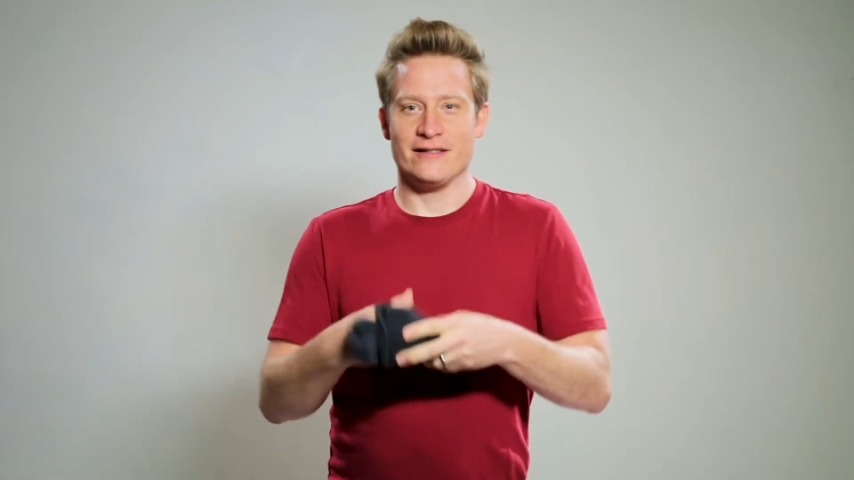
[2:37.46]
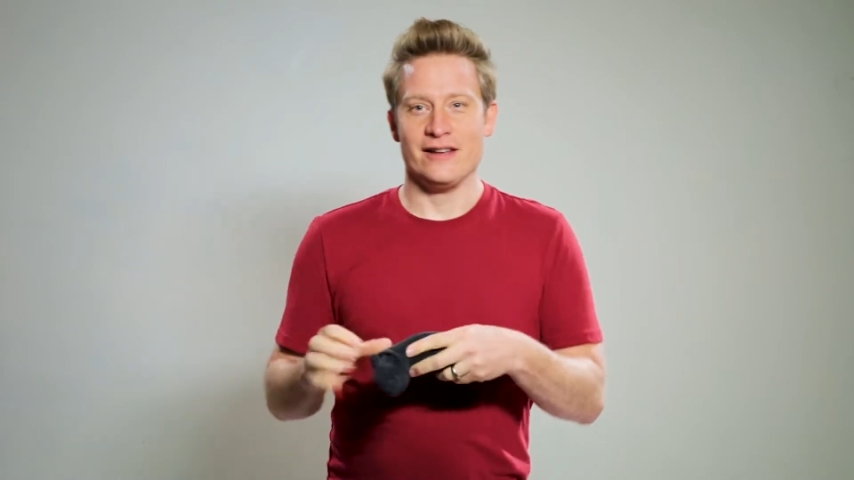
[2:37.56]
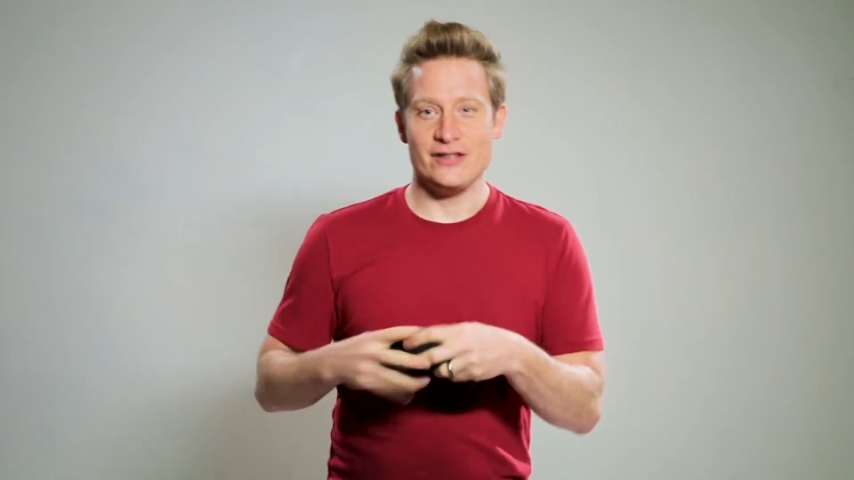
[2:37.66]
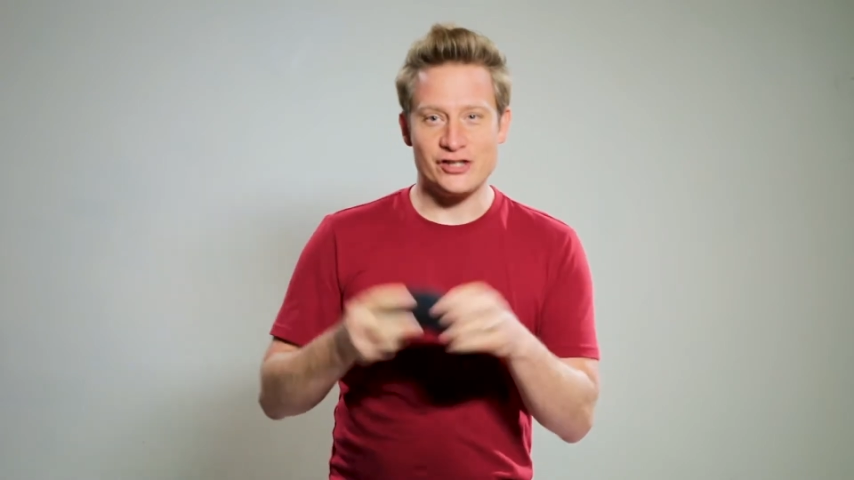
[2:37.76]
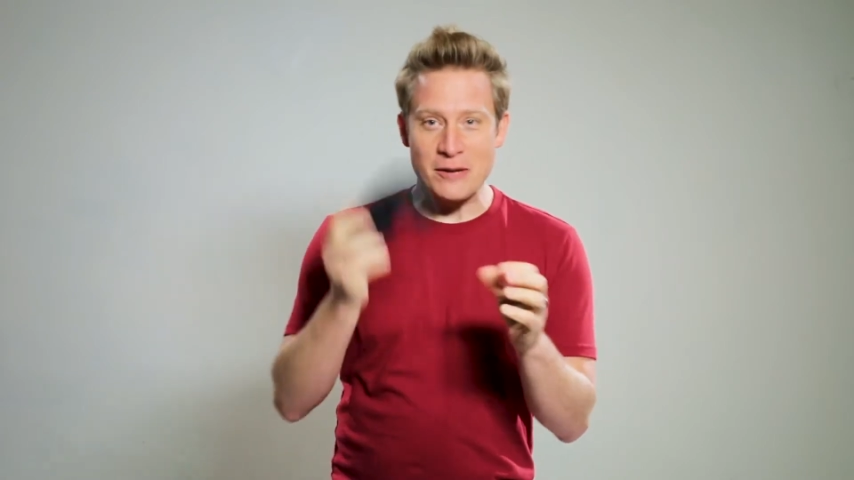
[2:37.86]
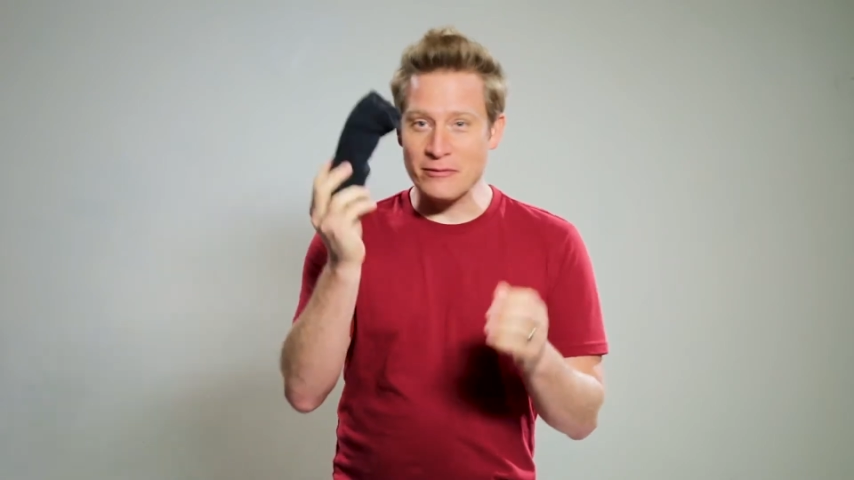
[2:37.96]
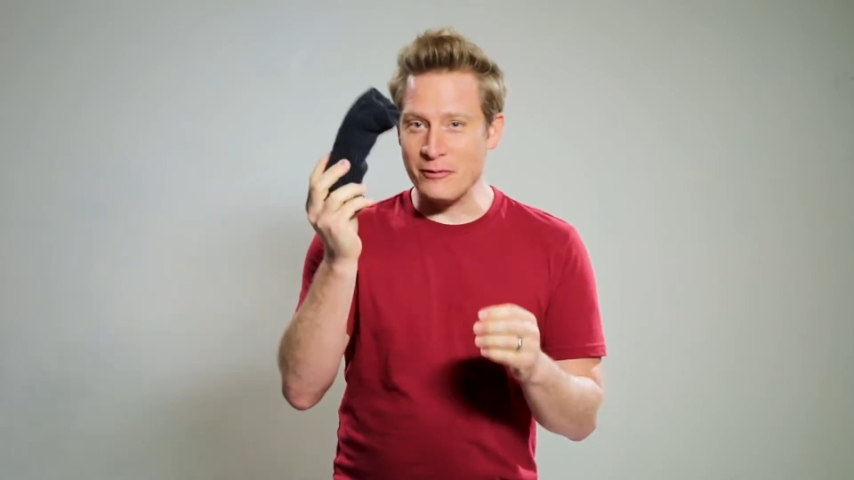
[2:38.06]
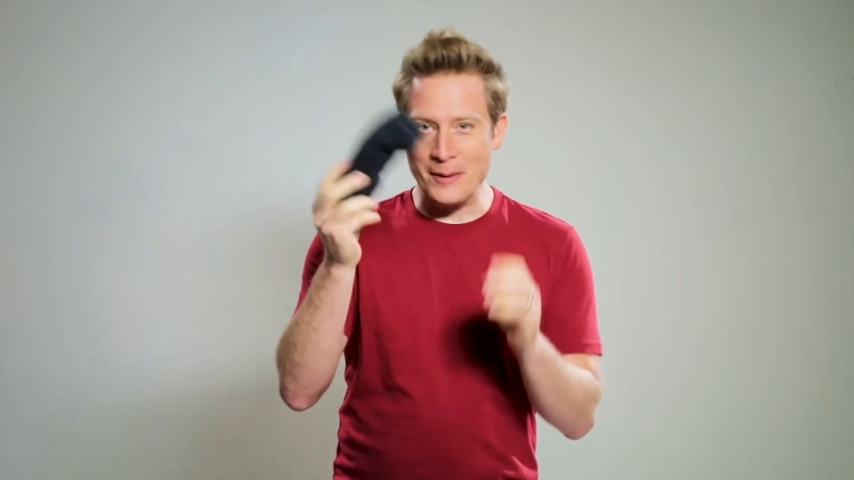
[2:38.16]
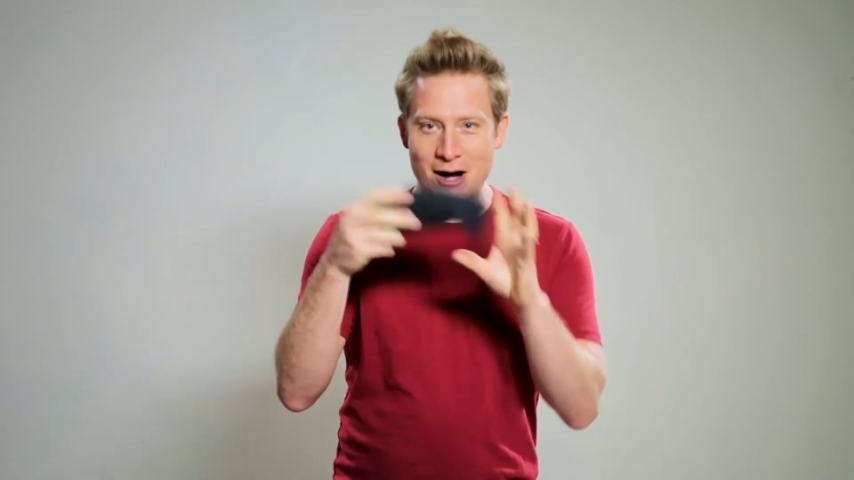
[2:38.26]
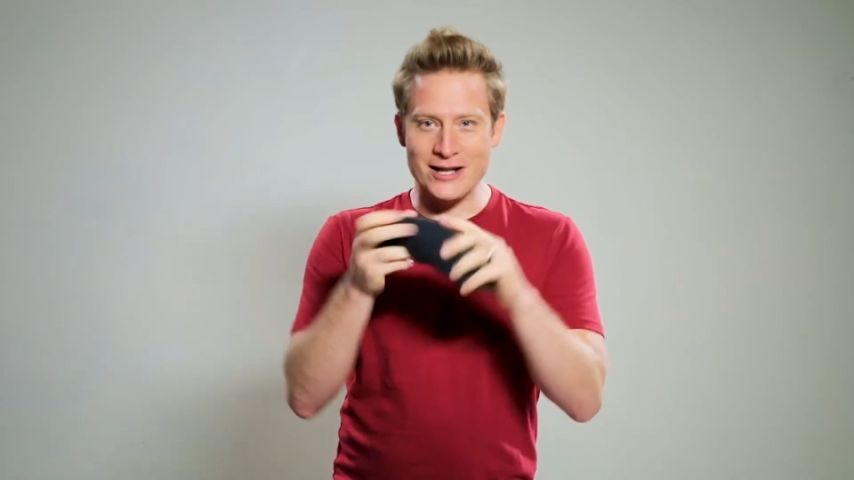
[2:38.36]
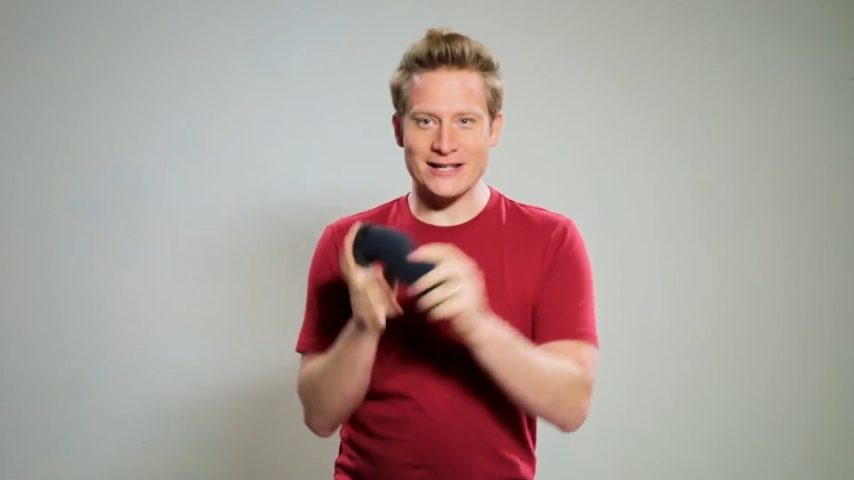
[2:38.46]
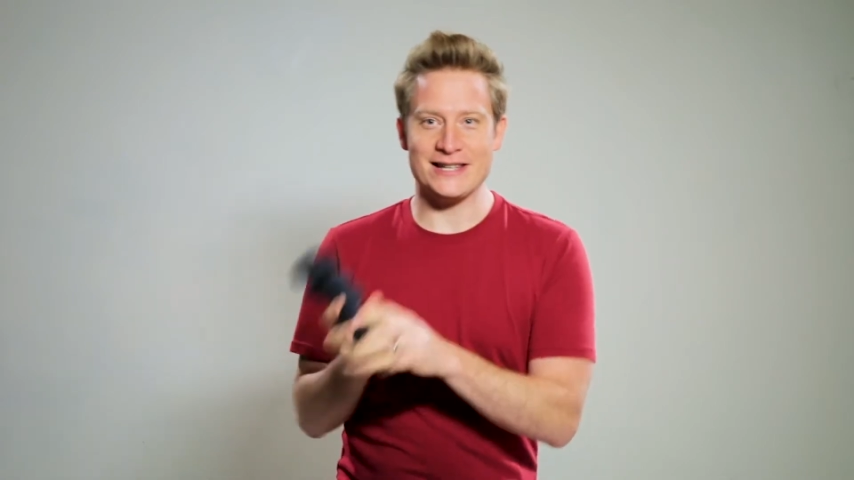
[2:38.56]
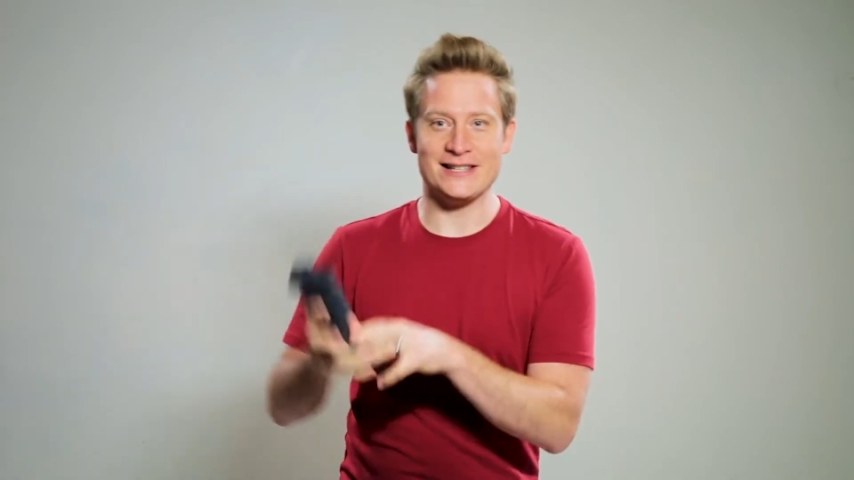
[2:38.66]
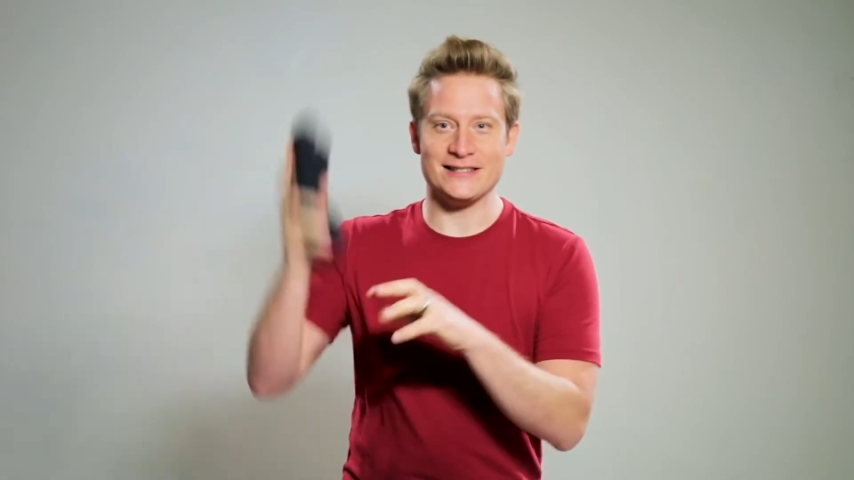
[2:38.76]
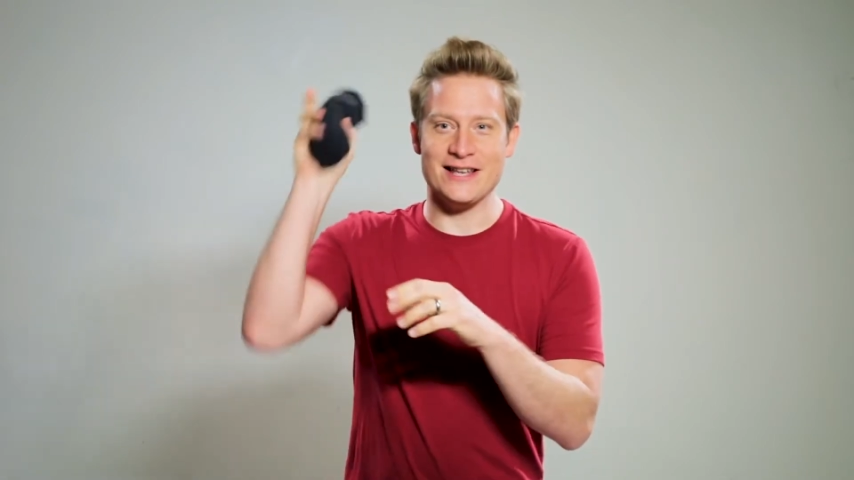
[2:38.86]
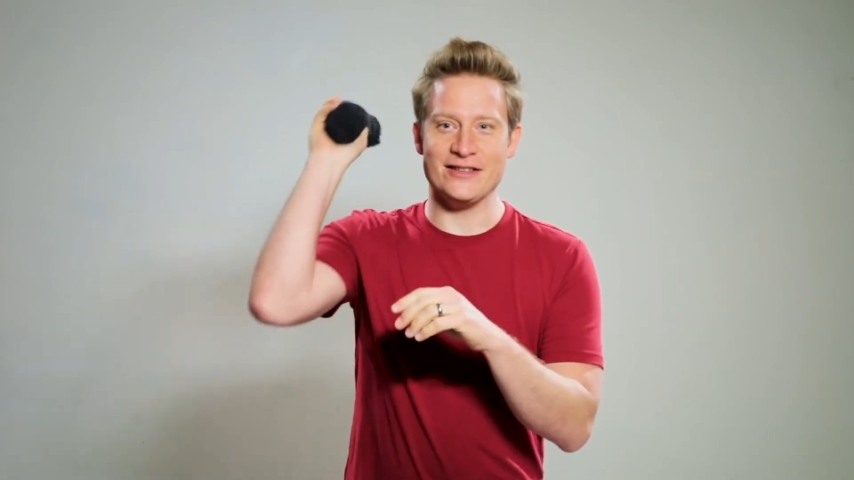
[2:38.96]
in the shape of a ball like this,